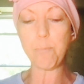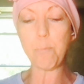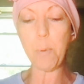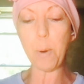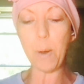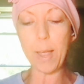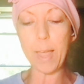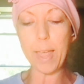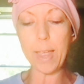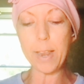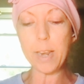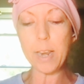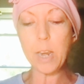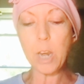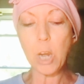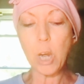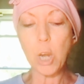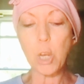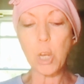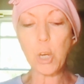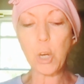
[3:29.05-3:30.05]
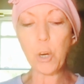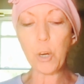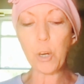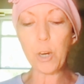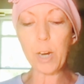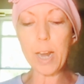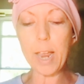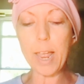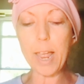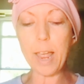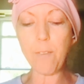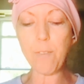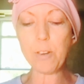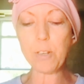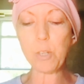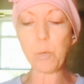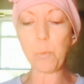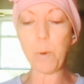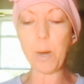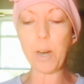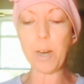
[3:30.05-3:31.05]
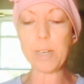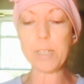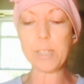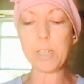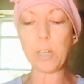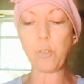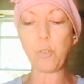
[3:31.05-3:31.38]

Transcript: But you're going to have it to where it's